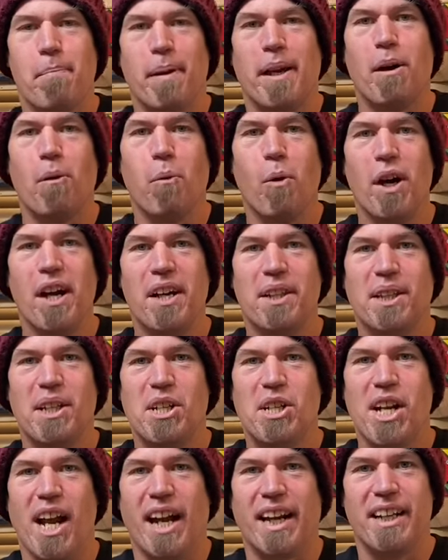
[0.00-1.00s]
be a worthy
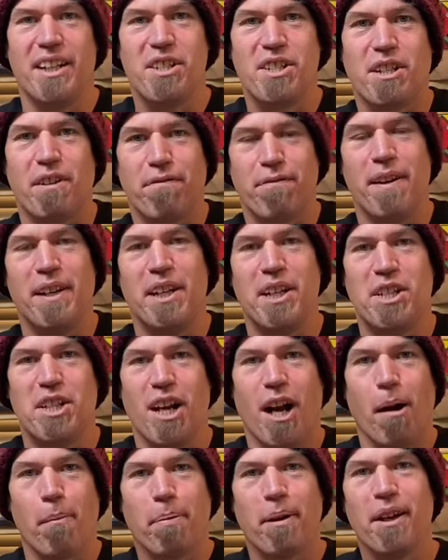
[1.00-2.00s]
challenge to finish
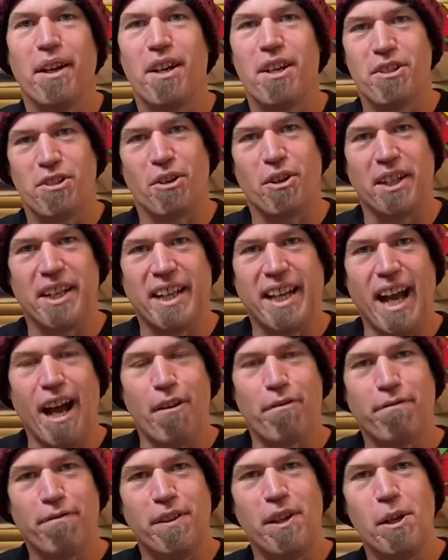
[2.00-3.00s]
up trying to get a
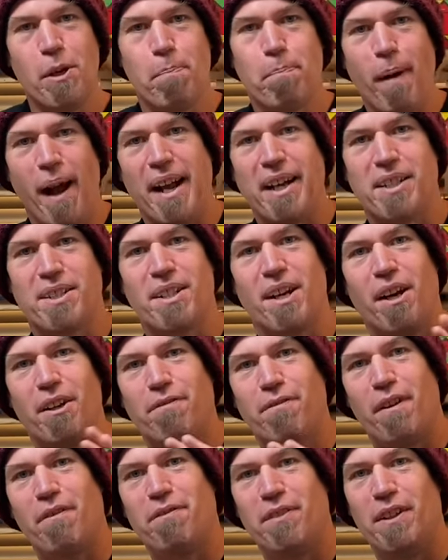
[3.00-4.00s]
few backside
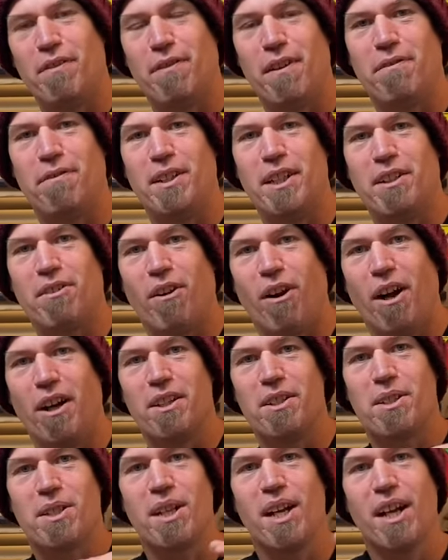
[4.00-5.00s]
50-50 grinds